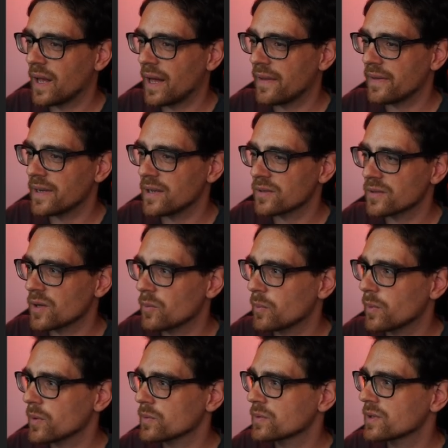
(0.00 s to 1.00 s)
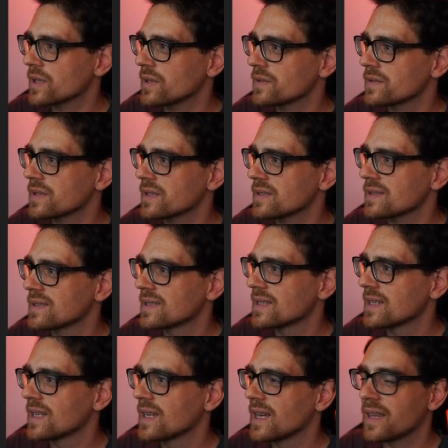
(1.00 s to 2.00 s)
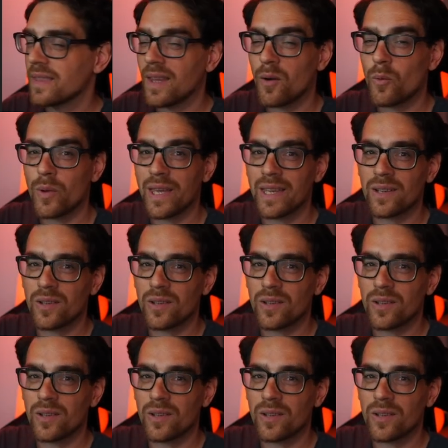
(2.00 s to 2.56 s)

and here's our post content. Now we can